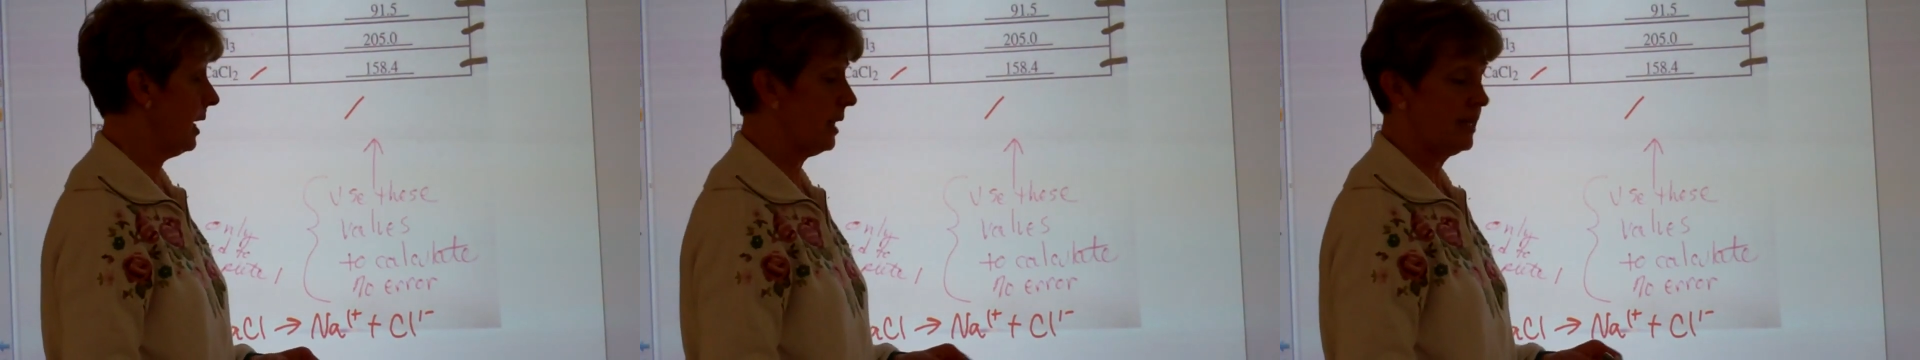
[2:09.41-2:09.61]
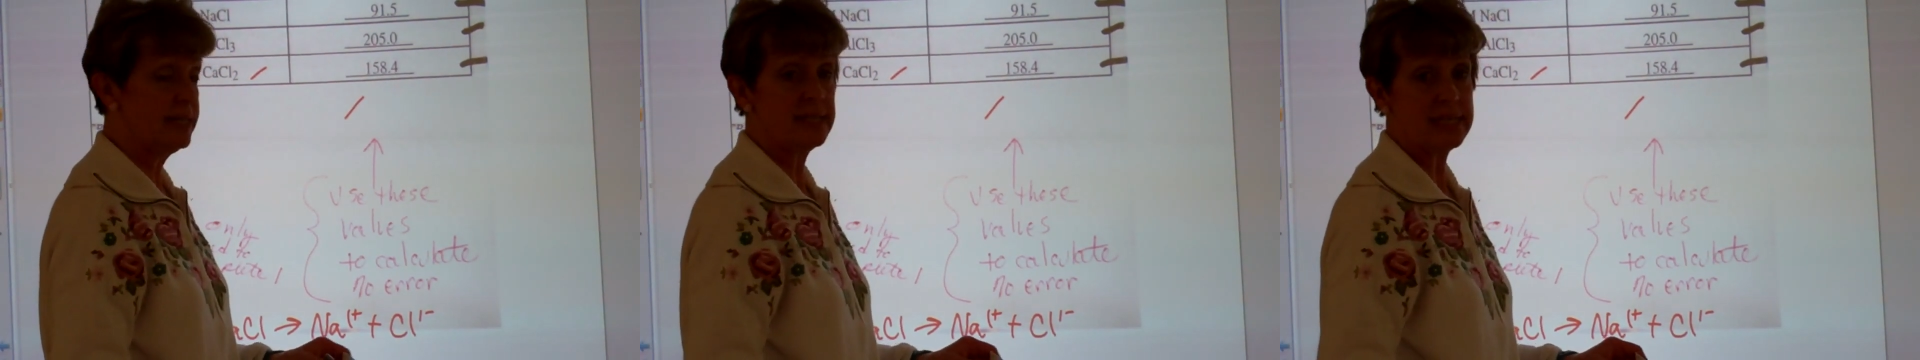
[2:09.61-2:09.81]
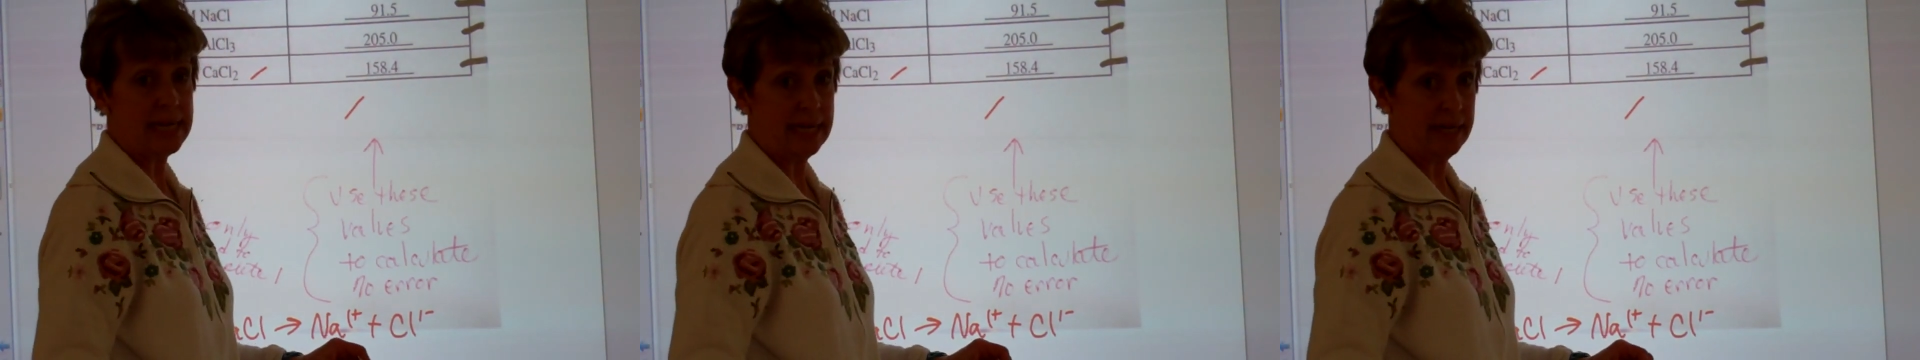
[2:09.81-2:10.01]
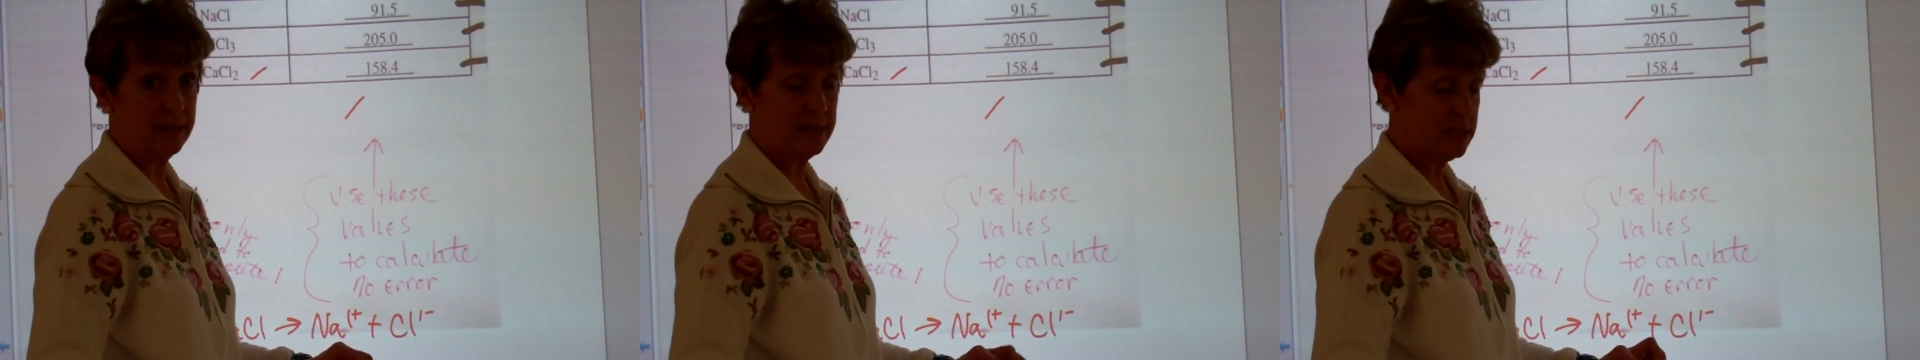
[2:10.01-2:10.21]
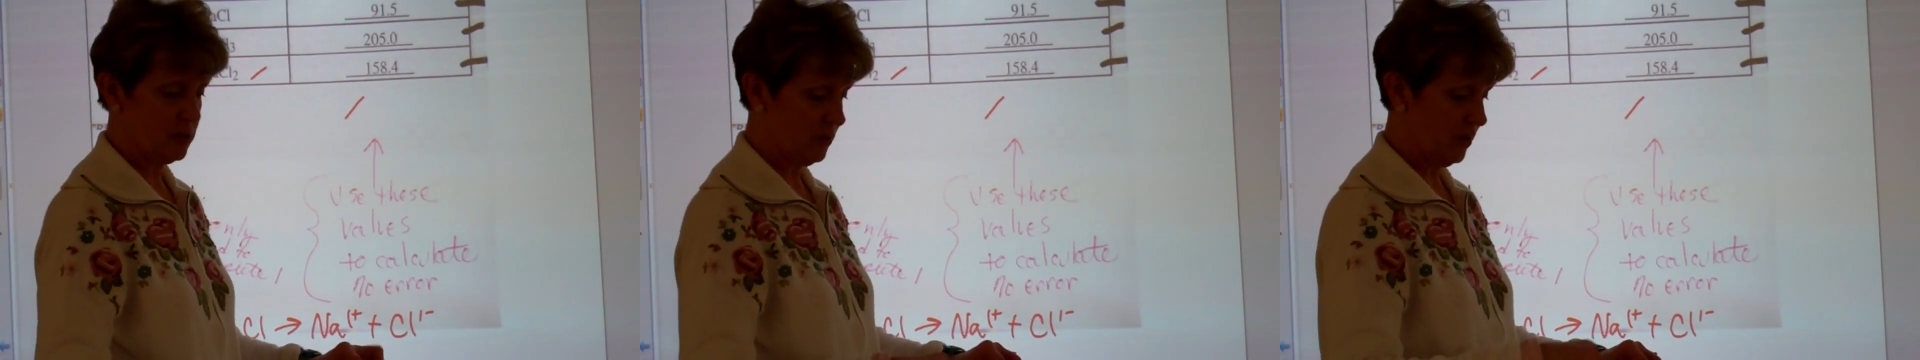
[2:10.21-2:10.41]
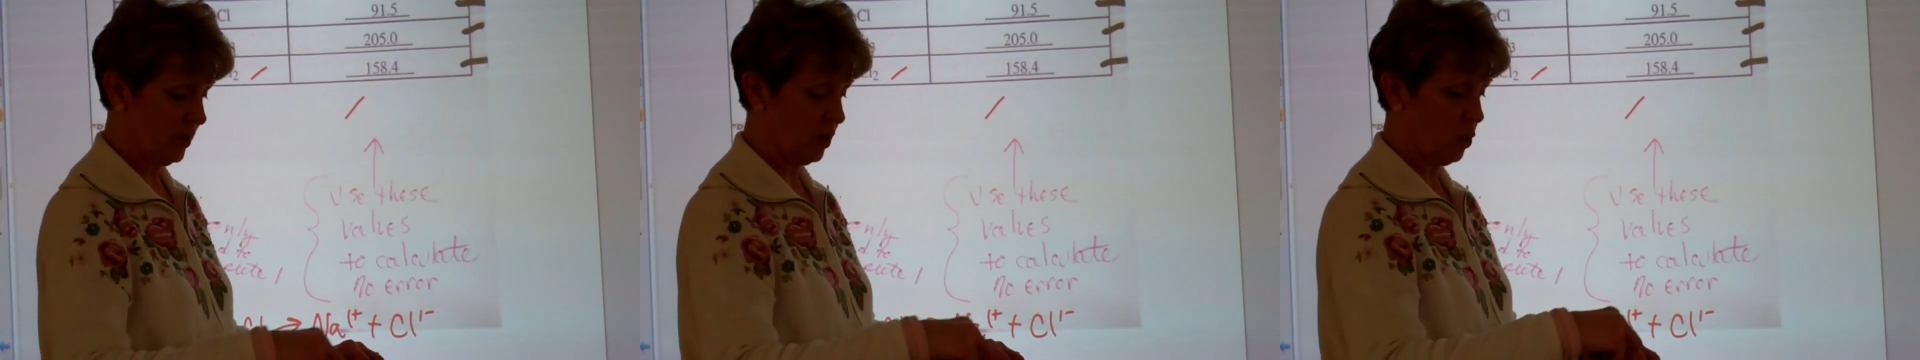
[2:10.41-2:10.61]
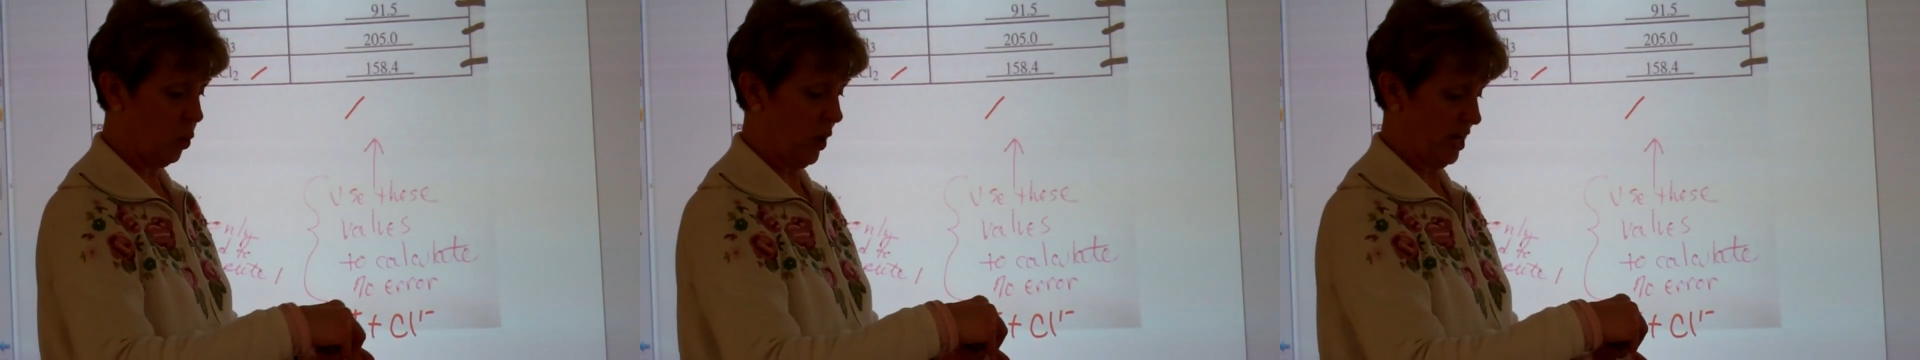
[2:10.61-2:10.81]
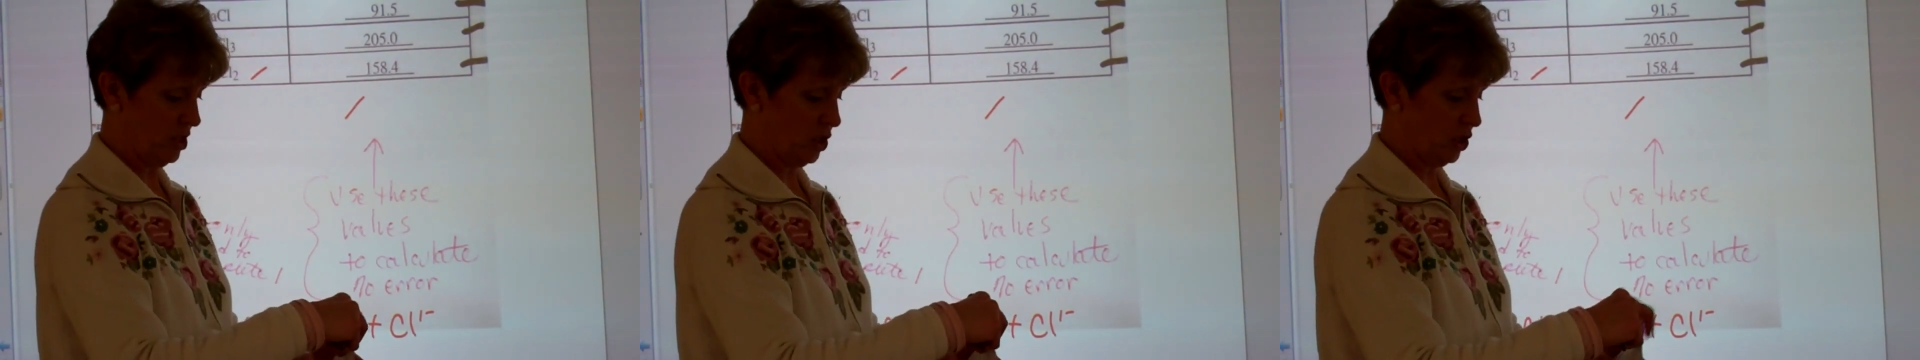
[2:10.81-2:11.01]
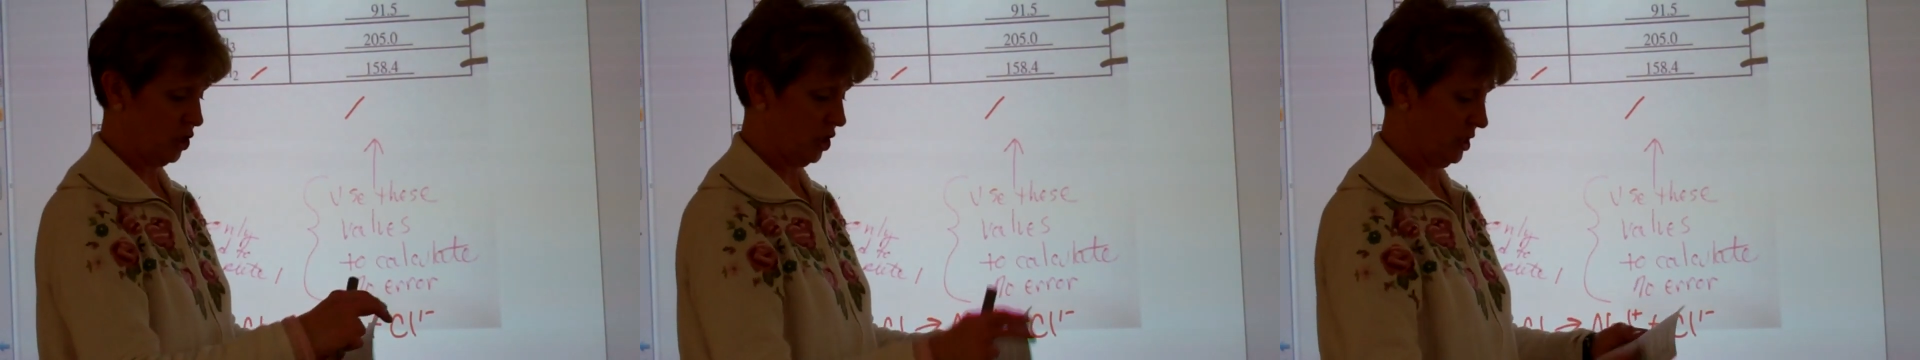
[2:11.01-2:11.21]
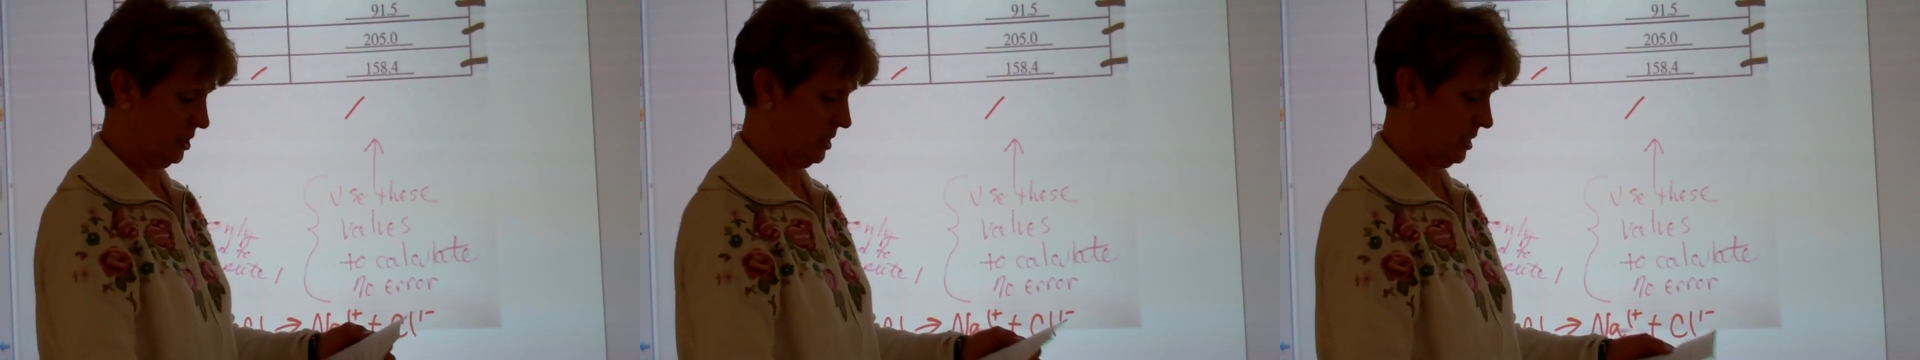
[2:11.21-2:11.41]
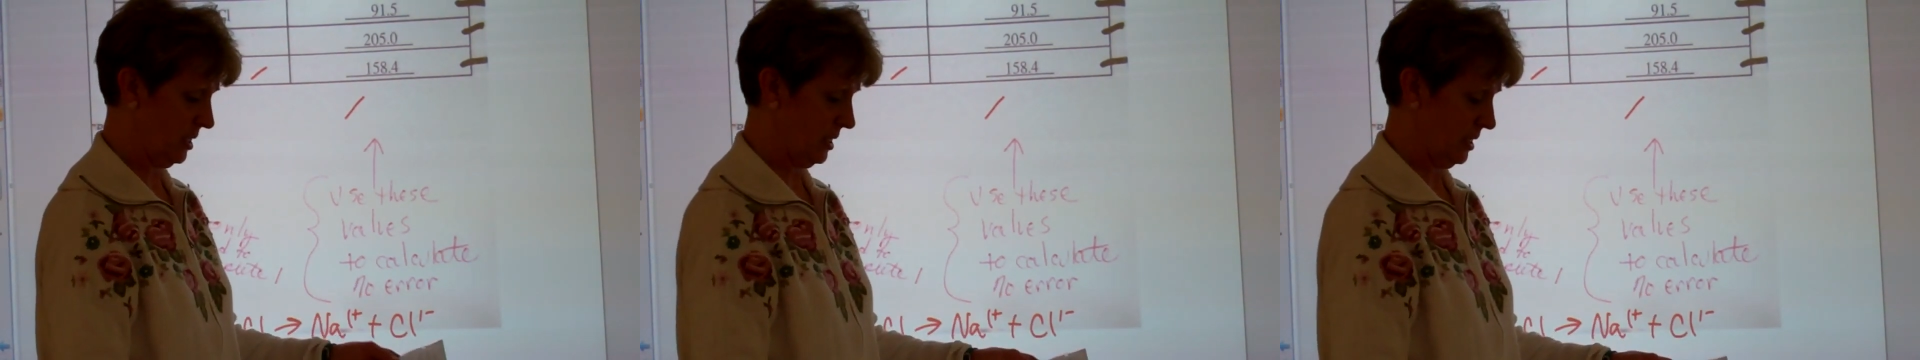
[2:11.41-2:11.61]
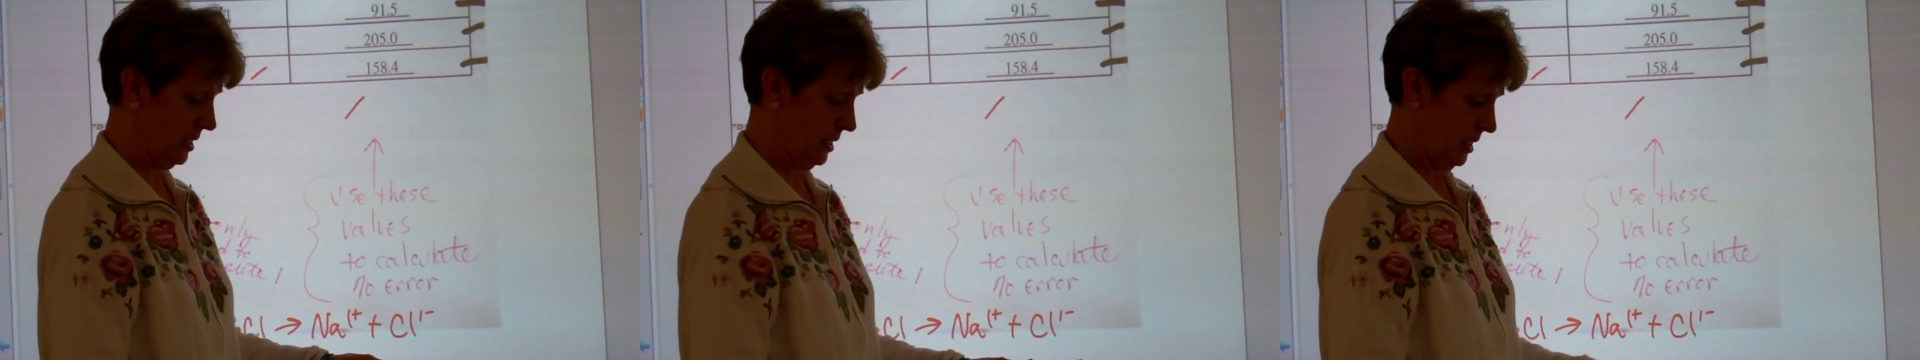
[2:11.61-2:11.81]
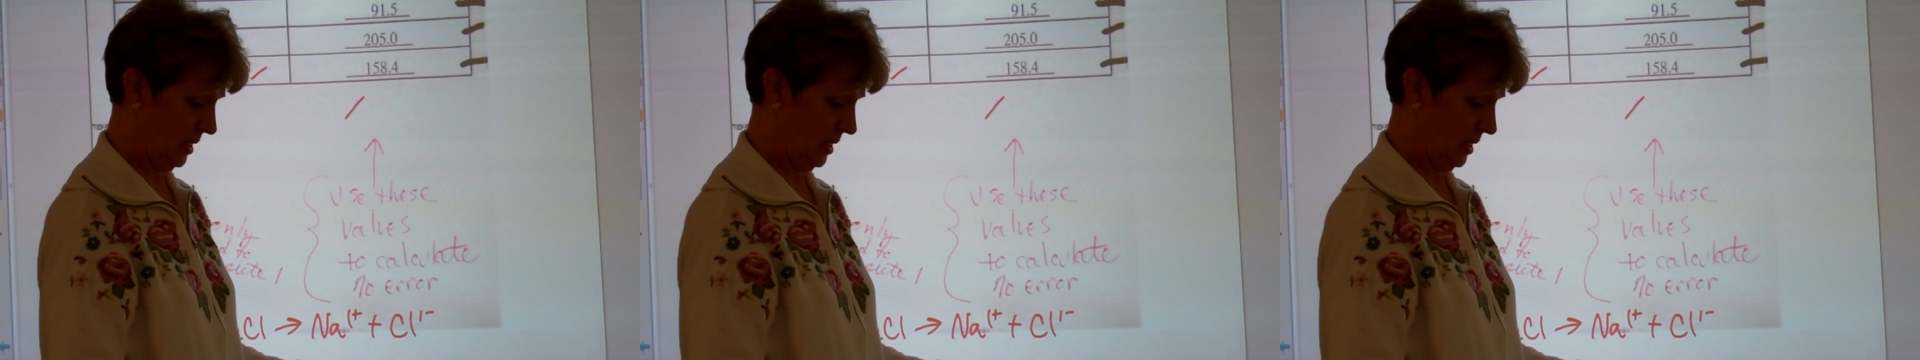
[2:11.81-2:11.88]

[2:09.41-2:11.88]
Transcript: is answer the questions,